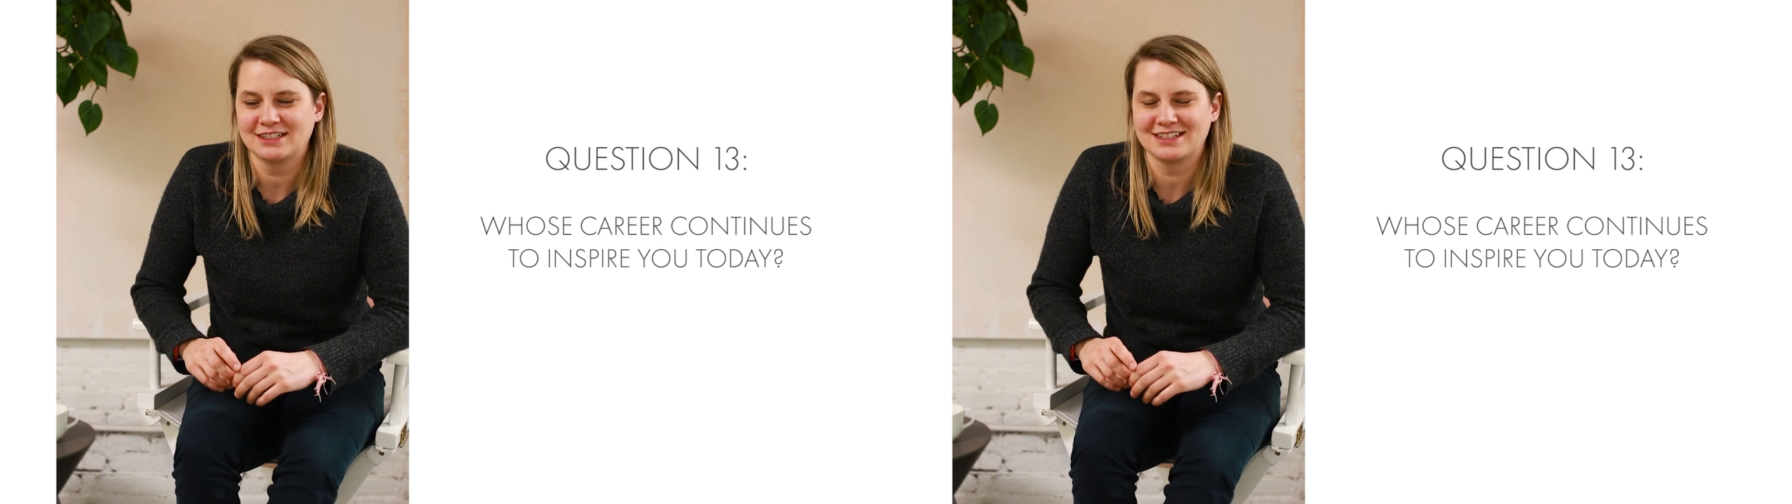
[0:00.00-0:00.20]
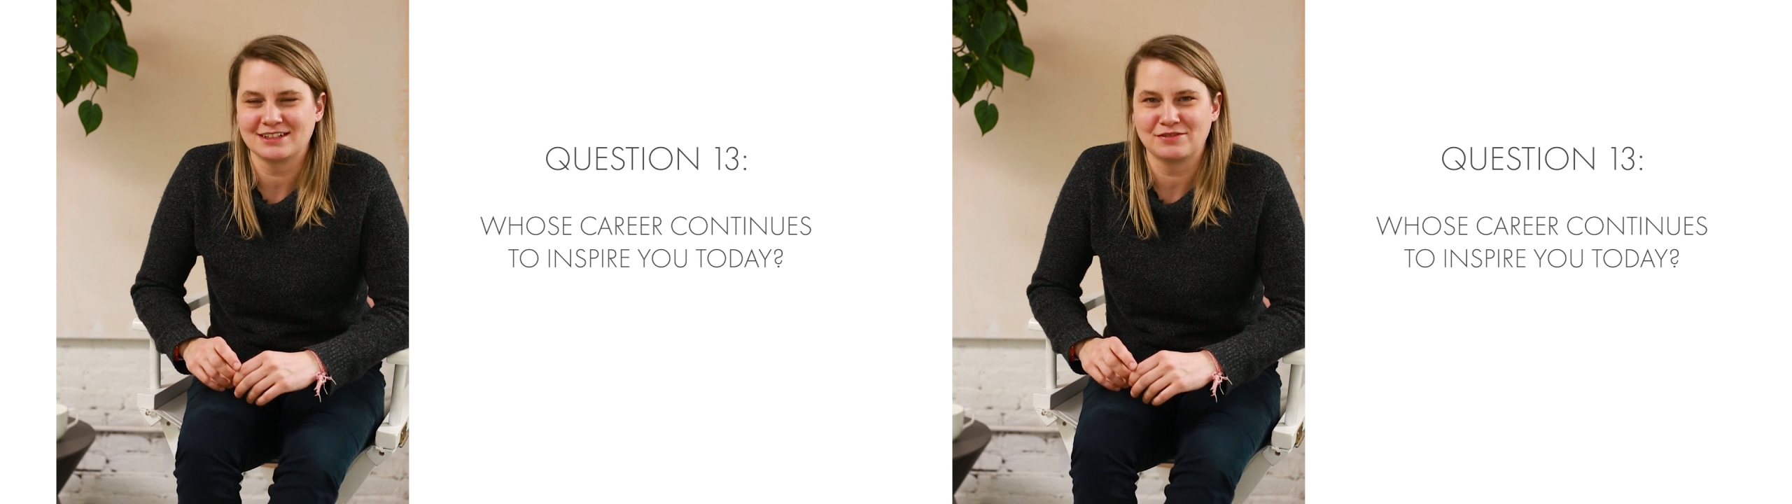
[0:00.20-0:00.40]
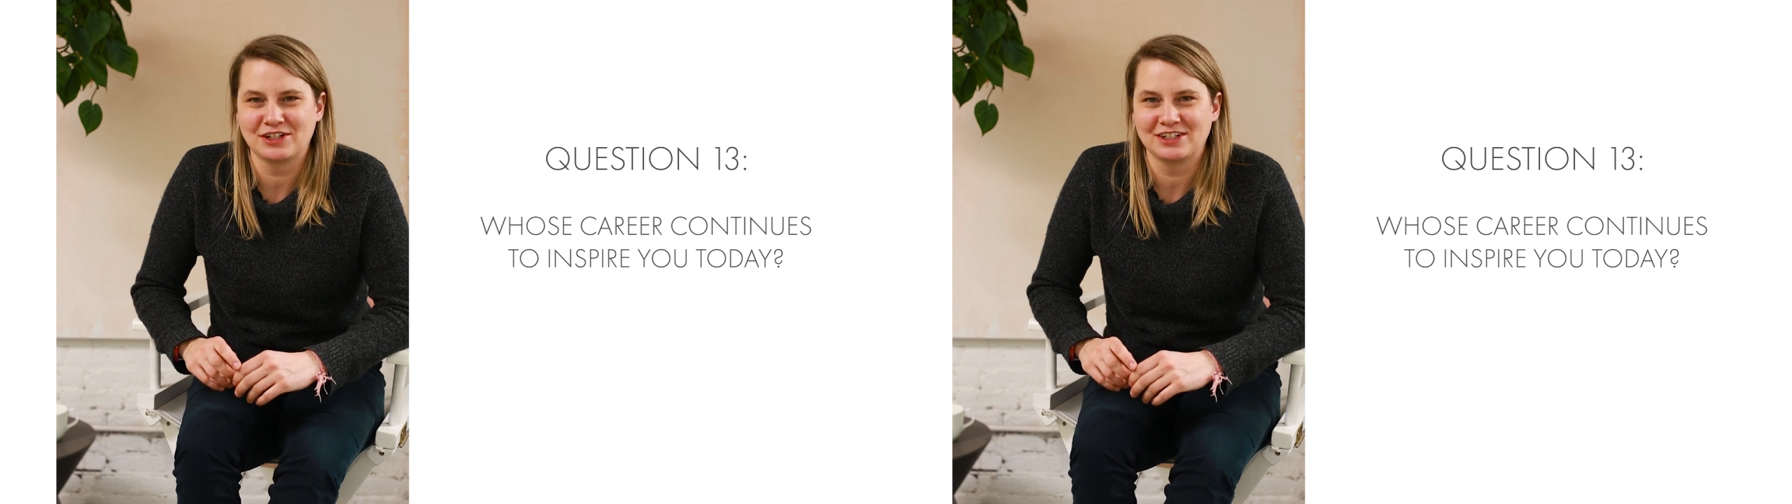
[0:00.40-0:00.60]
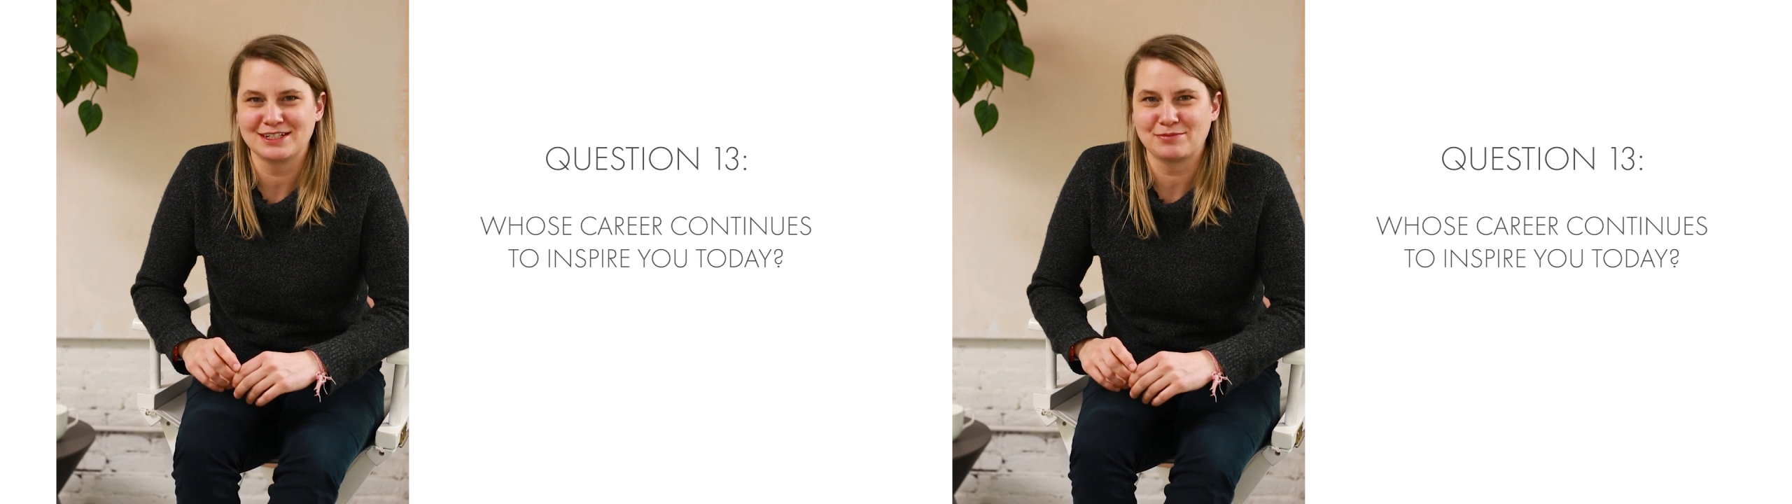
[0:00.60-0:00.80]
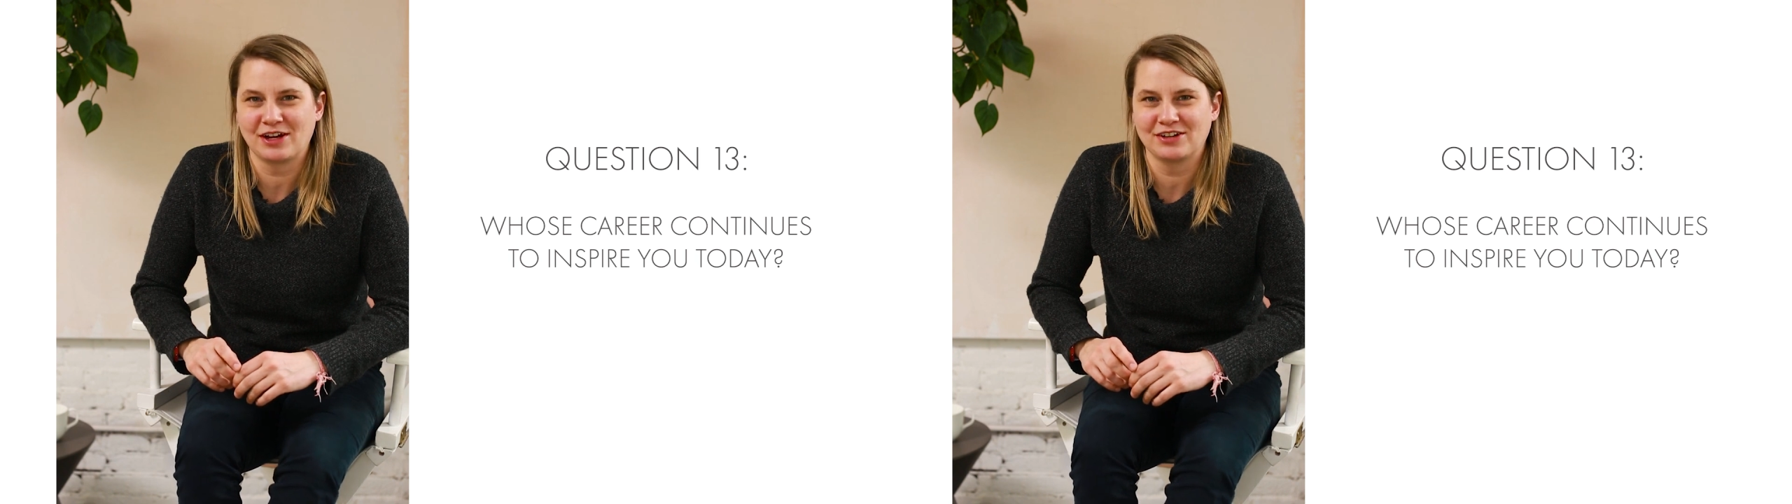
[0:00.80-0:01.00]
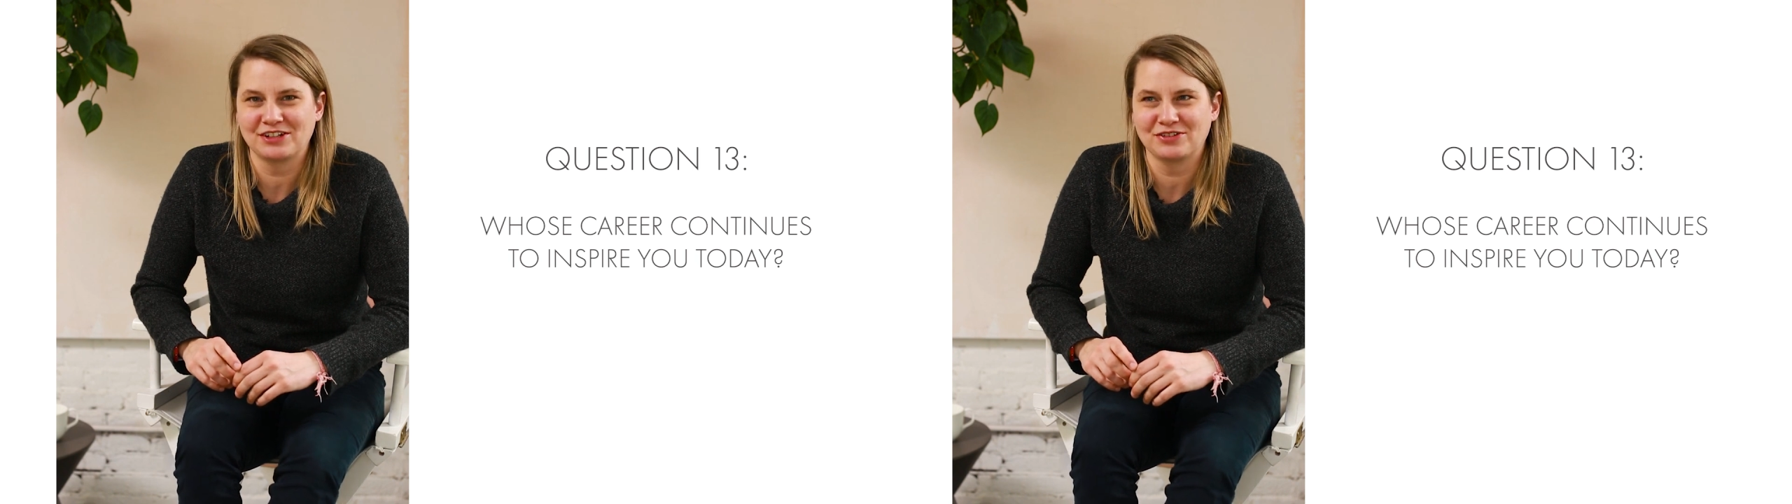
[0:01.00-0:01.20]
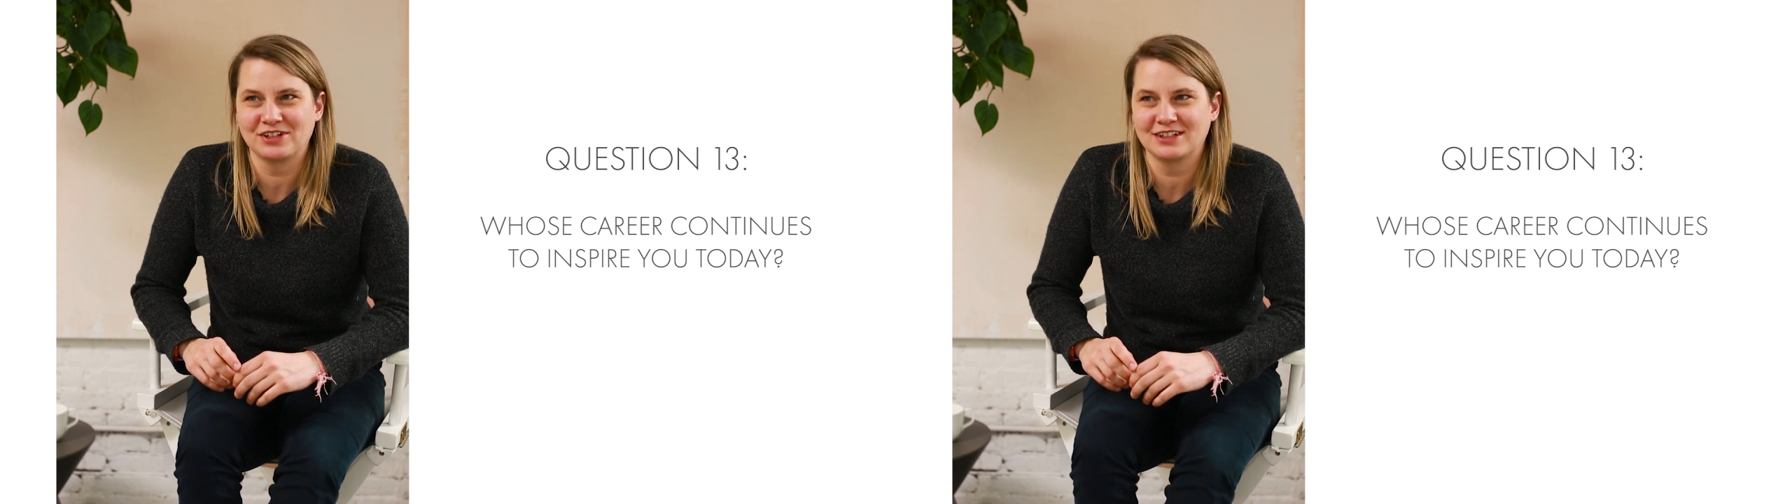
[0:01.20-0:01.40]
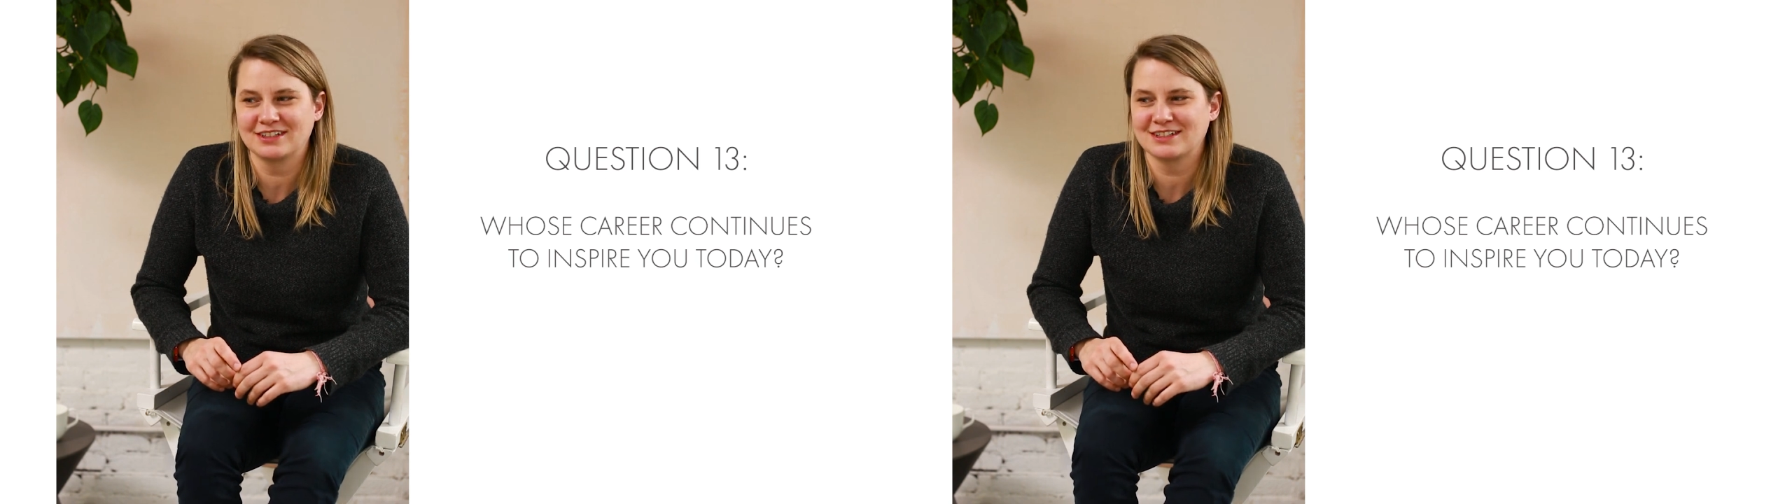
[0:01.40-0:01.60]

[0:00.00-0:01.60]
it's like a very inspiring career,